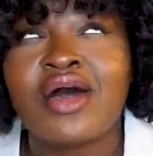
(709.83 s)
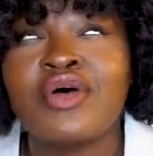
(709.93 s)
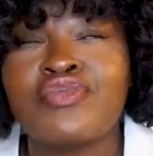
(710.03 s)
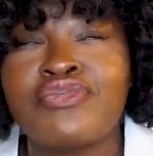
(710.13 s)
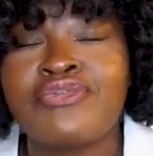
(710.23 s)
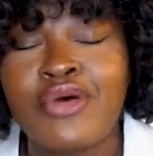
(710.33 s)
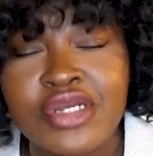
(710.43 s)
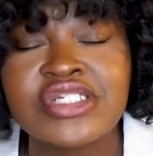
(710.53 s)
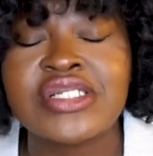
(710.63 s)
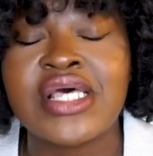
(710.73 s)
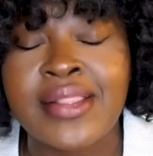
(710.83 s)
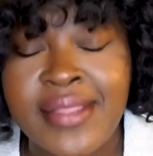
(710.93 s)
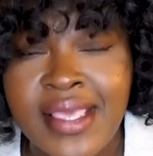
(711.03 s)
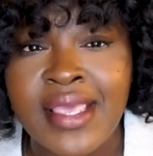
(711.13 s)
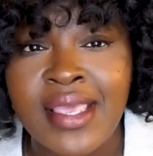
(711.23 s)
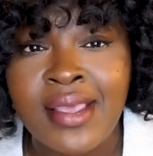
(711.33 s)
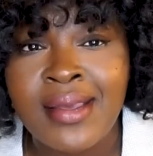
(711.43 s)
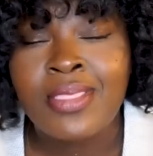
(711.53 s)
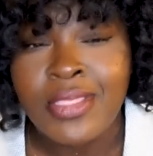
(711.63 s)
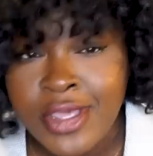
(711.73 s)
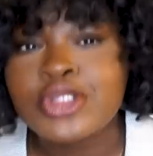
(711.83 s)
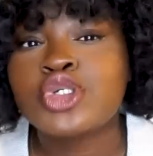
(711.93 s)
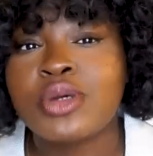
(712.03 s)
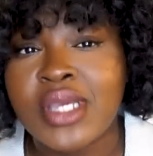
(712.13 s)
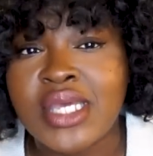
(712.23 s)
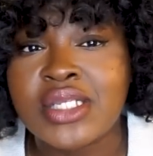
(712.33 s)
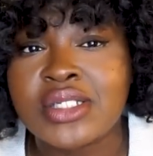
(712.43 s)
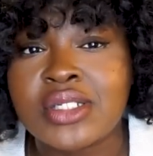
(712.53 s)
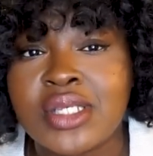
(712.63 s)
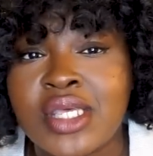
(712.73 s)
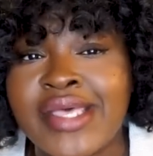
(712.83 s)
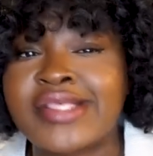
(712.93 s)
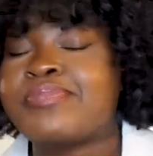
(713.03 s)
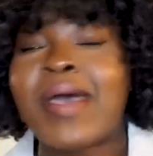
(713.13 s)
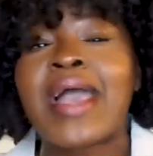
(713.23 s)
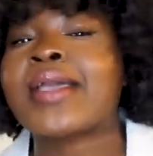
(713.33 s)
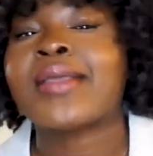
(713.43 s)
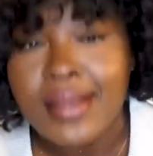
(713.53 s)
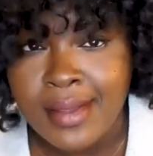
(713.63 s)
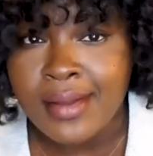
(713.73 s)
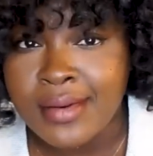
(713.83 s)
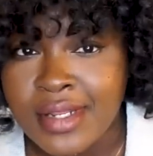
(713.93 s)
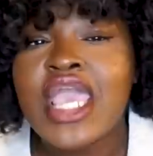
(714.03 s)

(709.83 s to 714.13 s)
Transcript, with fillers: unfortunately, this trend is back again.